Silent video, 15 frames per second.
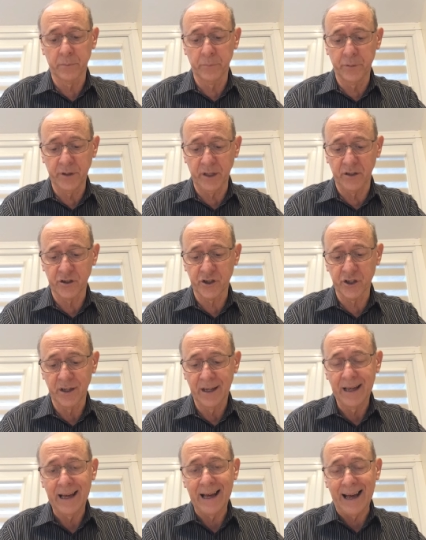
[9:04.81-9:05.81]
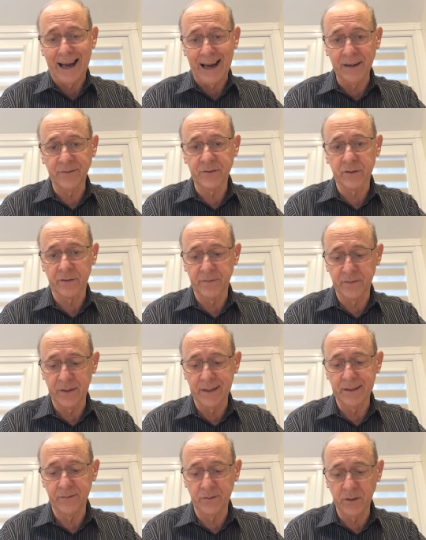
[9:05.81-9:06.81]
breach after
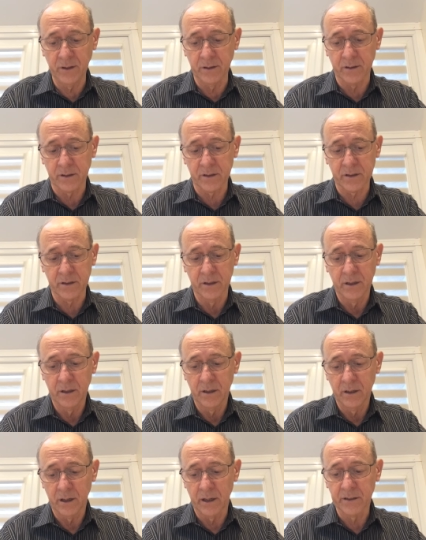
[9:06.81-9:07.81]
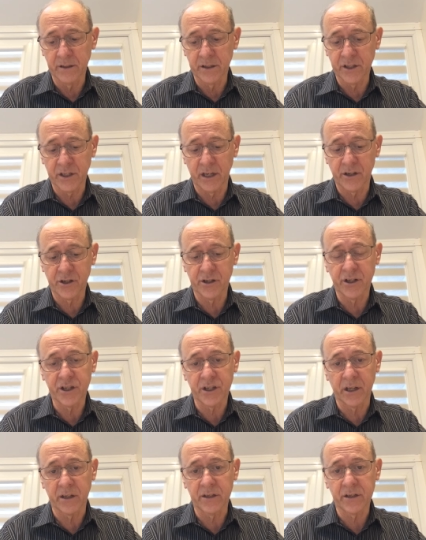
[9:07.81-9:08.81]
5 years under Section
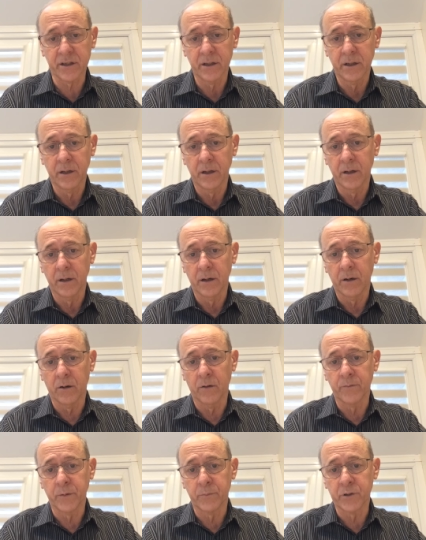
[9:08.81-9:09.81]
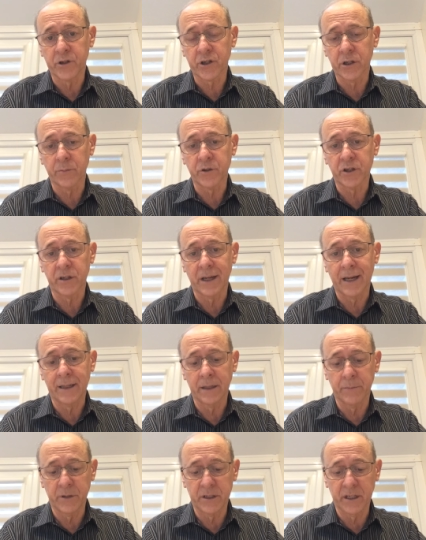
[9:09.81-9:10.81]
6 of the Prescription and
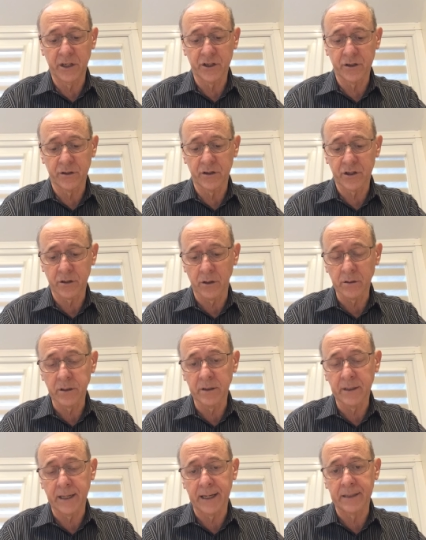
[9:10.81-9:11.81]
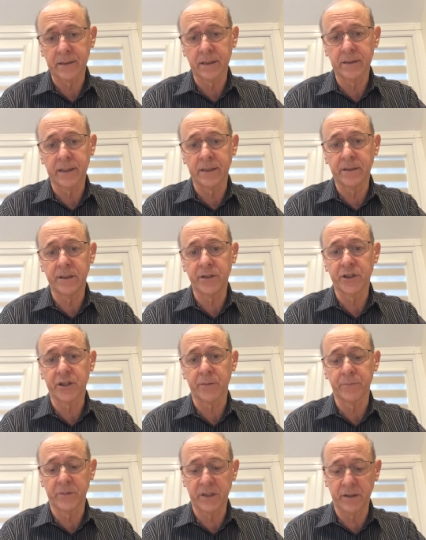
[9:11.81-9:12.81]
Limitations Scotland Act
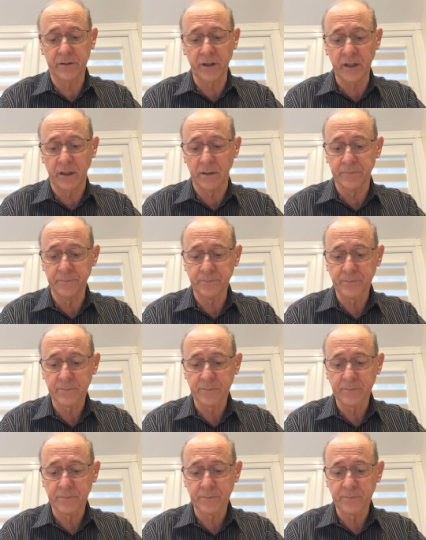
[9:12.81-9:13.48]
1973.